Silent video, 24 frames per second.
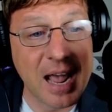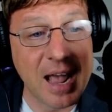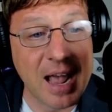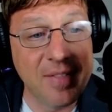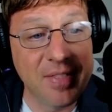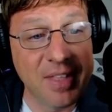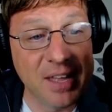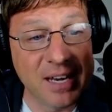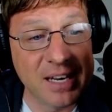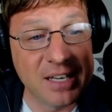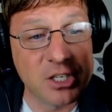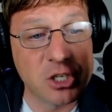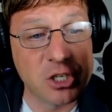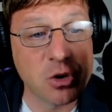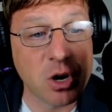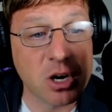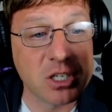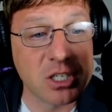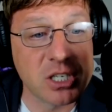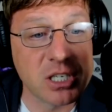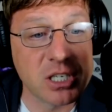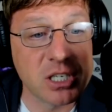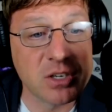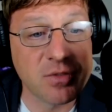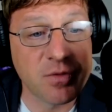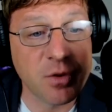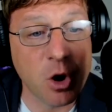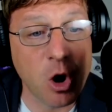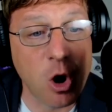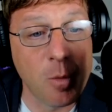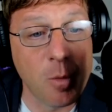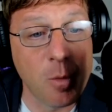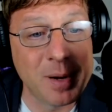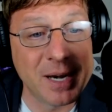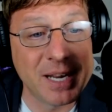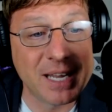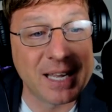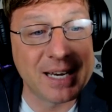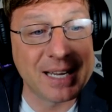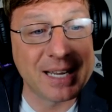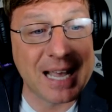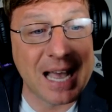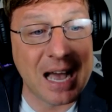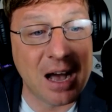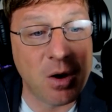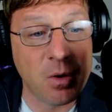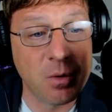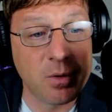and then instructions for opening an
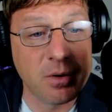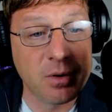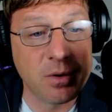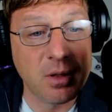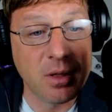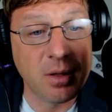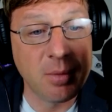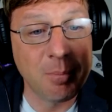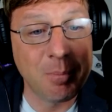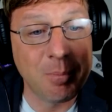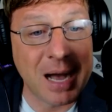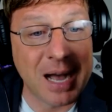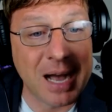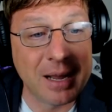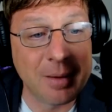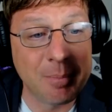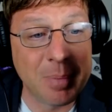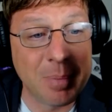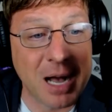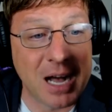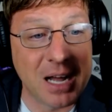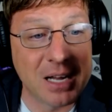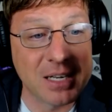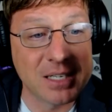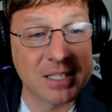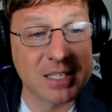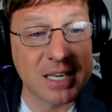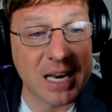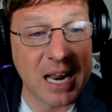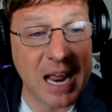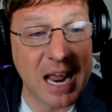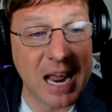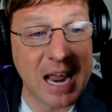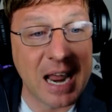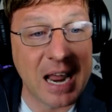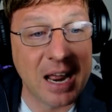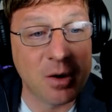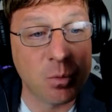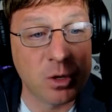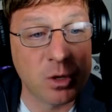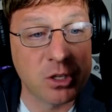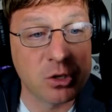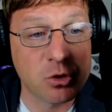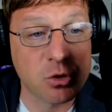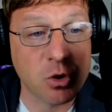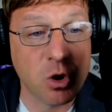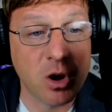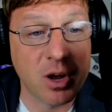account, buying bonds, and
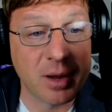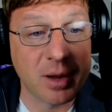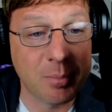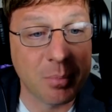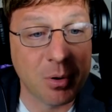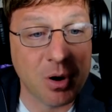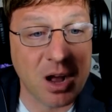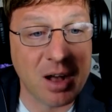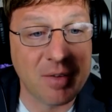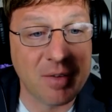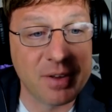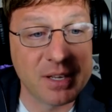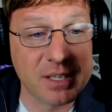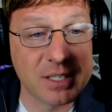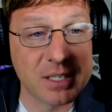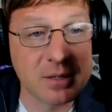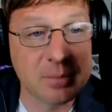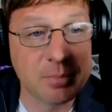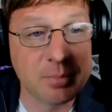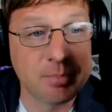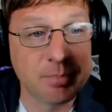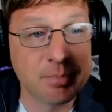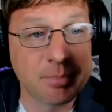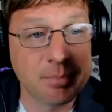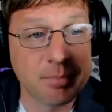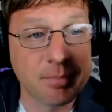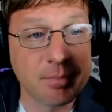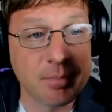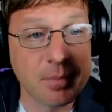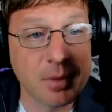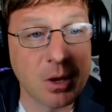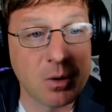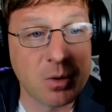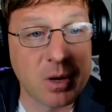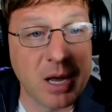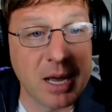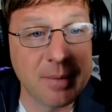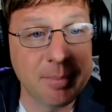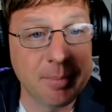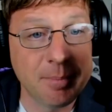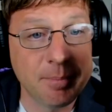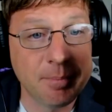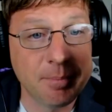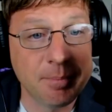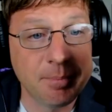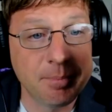withdrawing profits. Okay.